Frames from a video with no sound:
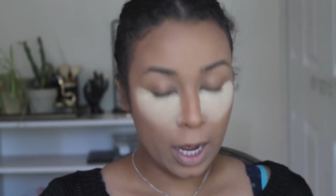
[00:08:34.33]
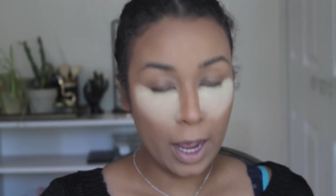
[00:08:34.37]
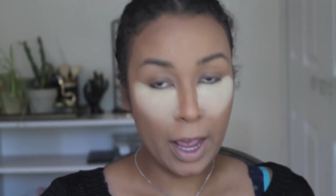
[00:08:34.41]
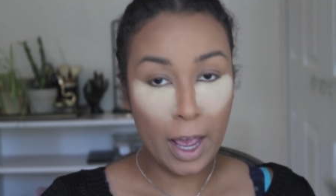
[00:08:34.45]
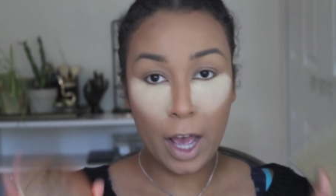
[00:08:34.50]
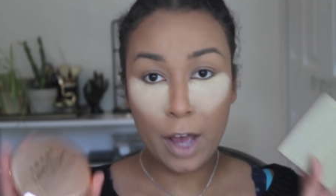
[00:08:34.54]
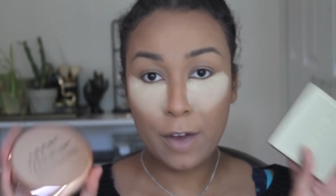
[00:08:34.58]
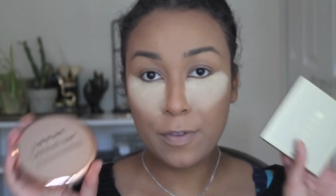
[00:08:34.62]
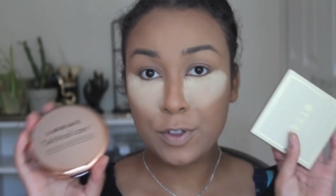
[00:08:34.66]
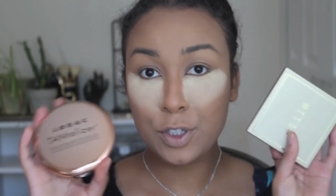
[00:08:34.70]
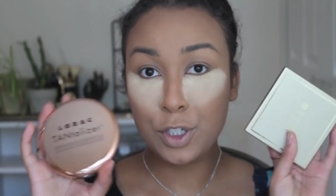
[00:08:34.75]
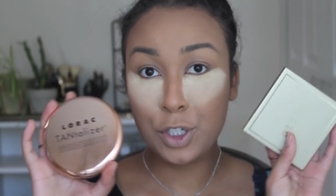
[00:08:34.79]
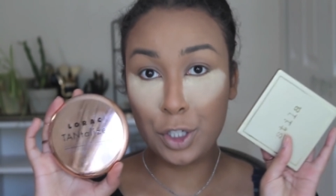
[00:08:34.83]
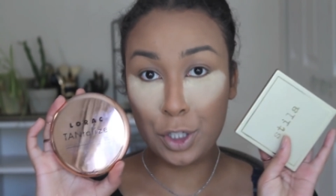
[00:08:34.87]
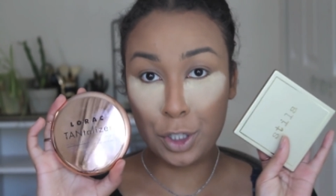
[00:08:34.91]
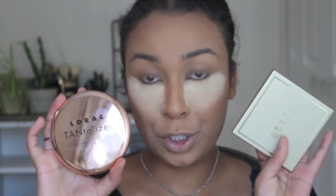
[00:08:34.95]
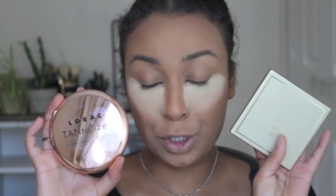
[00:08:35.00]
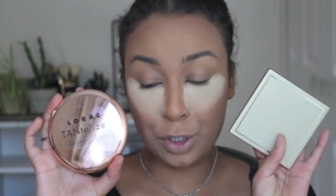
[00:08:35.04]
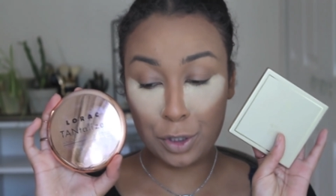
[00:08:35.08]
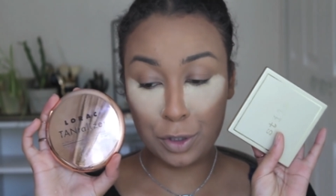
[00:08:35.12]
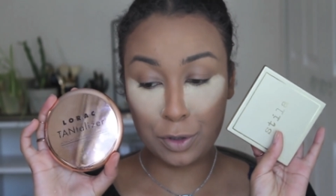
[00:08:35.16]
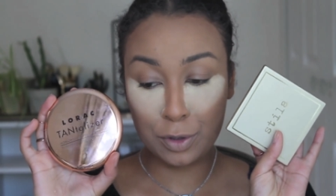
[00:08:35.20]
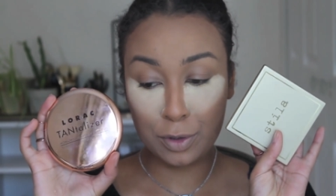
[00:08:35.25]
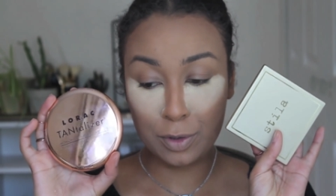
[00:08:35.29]
I have
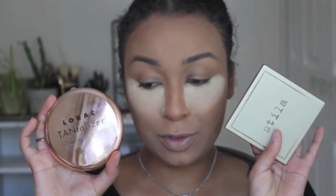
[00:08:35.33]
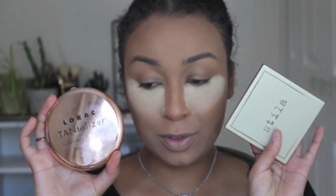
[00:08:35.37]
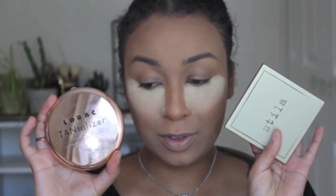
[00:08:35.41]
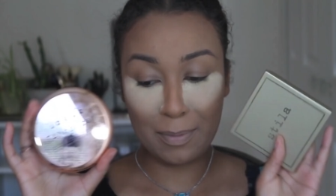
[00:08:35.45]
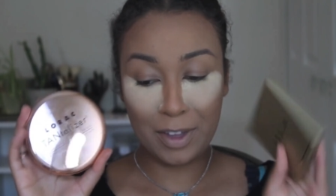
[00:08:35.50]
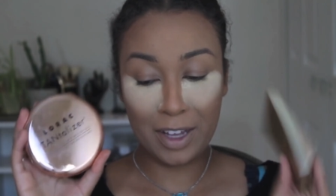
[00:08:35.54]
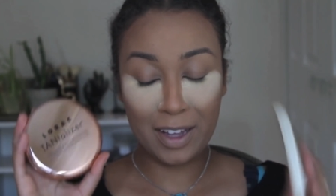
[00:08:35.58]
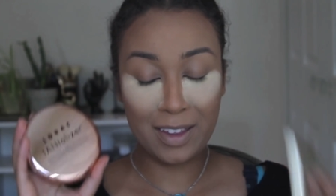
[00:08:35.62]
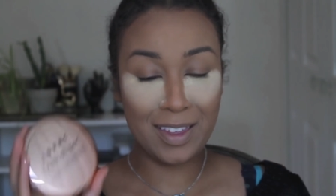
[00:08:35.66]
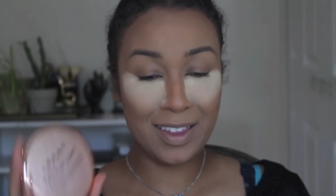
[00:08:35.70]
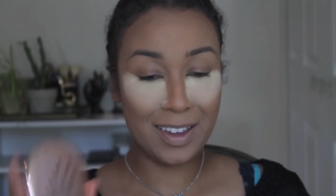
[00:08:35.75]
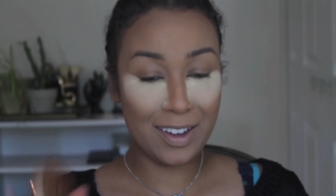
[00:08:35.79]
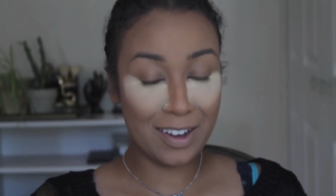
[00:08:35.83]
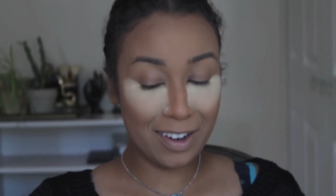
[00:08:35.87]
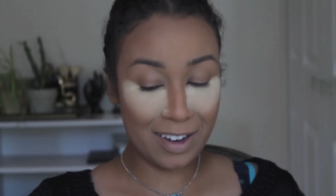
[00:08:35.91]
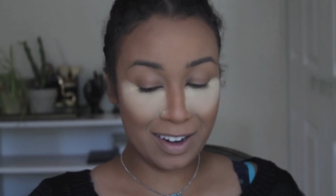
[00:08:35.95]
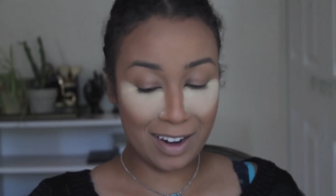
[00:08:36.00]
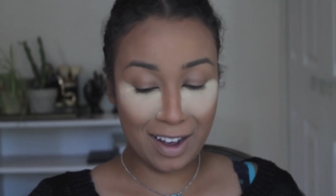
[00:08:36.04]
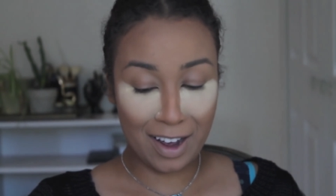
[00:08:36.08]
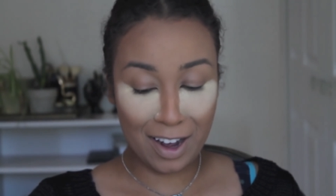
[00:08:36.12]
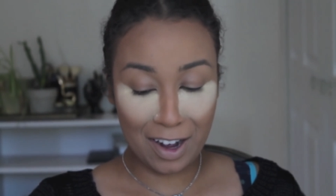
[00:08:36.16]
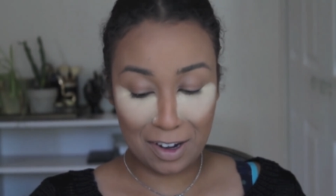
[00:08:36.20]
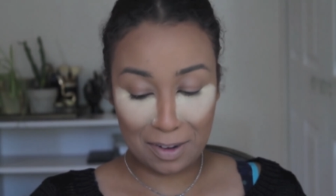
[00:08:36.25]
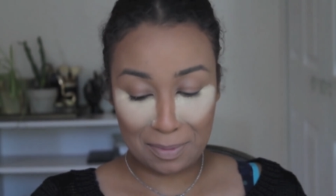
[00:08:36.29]
two that I think are
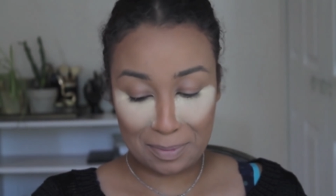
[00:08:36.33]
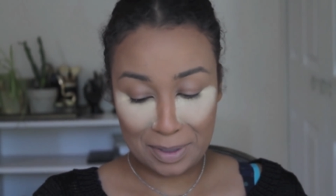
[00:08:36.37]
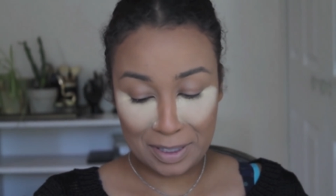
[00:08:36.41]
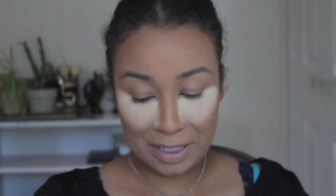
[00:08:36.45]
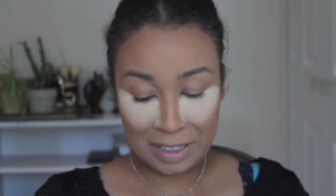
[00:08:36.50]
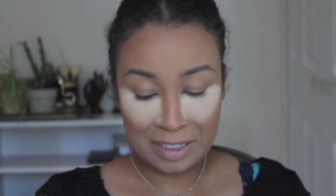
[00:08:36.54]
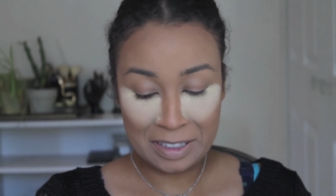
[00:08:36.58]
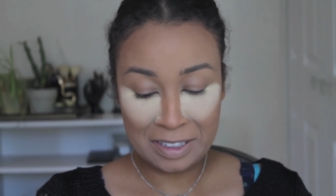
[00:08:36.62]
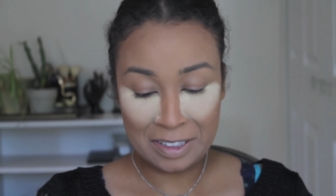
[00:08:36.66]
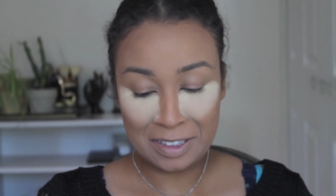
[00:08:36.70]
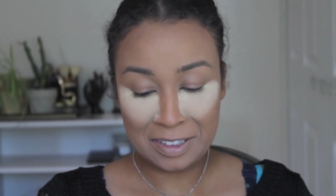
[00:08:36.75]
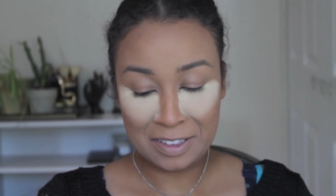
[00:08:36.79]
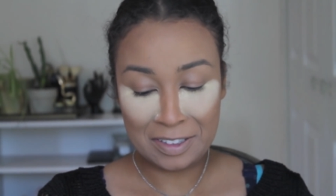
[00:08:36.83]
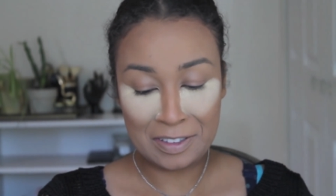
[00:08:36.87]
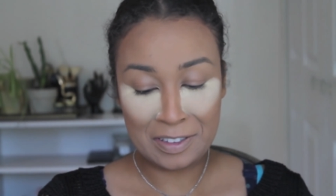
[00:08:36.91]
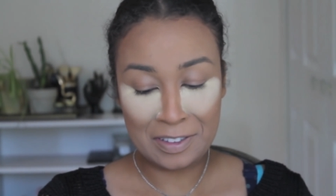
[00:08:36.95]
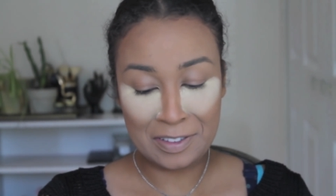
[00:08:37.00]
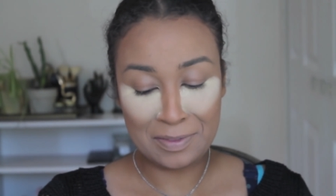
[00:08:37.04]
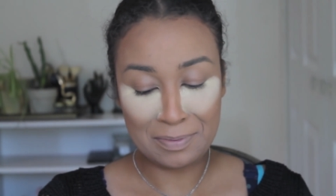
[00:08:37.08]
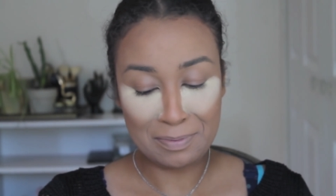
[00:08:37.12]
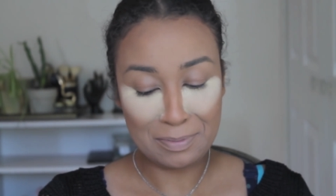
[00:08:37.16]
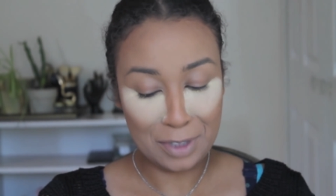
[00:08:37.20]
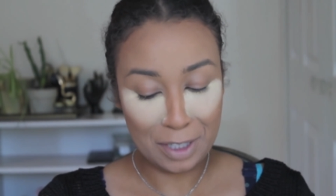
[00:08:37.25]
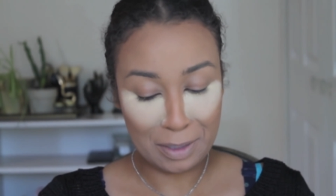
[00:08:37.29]
gonna help
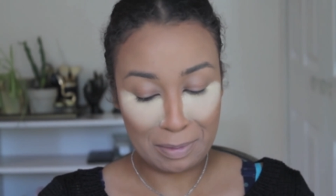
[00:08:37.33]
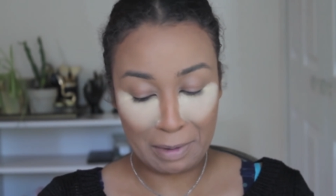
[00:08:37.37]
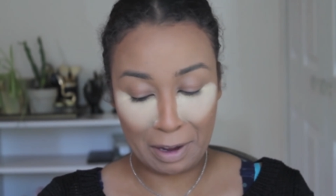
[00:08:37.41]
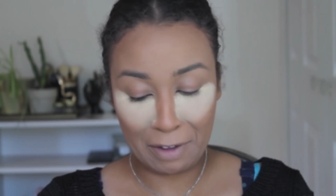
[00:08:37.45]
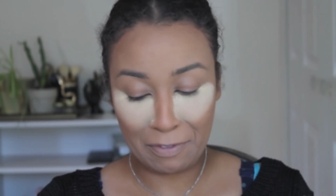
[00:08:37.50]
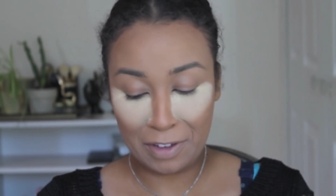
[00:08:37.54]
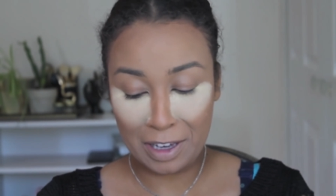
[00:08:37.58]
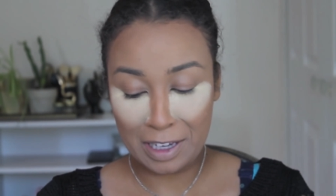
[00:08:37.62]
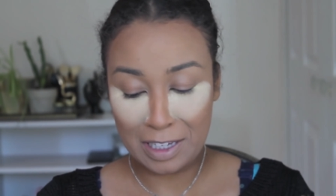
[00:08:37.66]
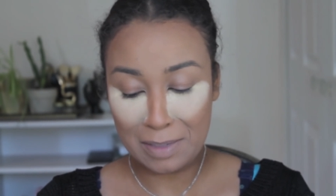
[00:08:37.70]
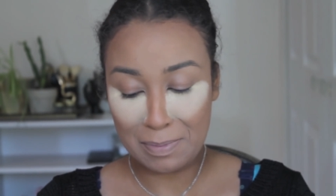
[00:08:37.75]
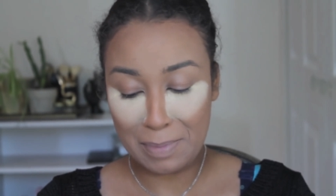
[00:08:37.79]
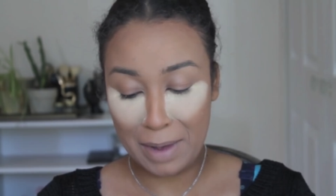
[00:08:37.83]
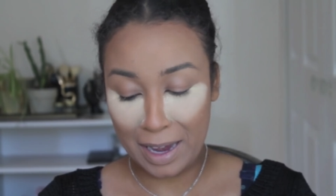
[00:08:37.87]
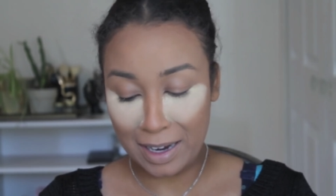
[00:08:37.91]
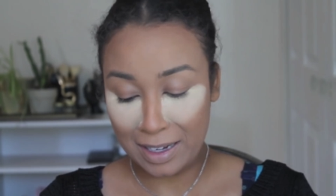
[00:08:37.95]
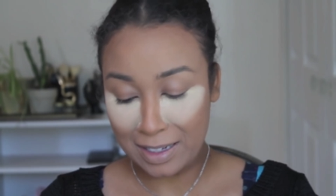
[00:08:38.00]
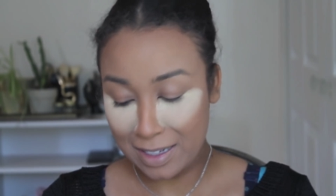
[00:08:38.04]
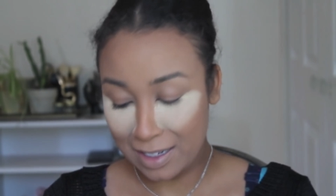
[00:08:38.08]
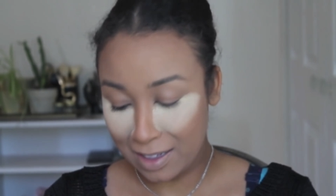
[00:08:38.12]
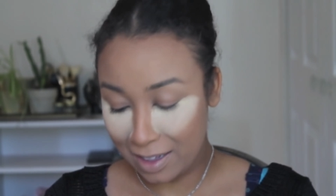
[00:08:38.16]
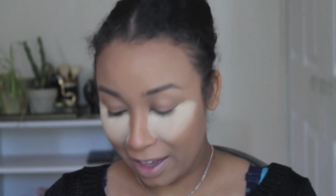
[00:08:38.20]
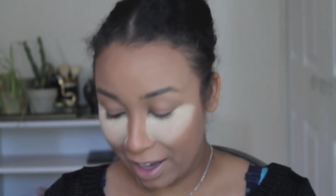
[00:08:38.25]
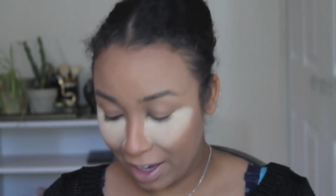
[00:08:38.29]
bring my face
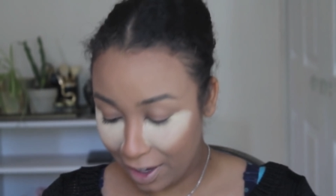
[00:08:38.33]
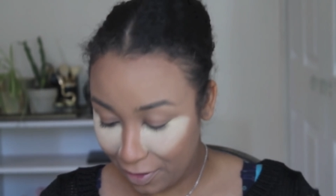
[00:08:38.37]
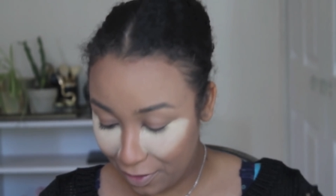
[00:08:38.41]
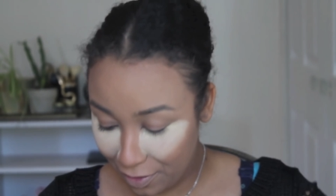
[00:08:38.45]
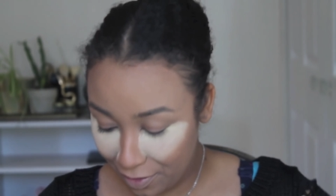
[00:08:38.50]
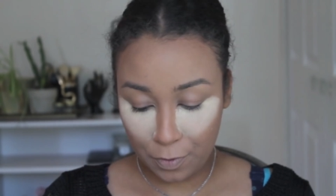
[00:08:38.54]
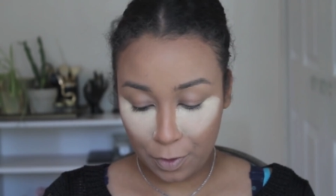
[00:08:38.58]
back to life.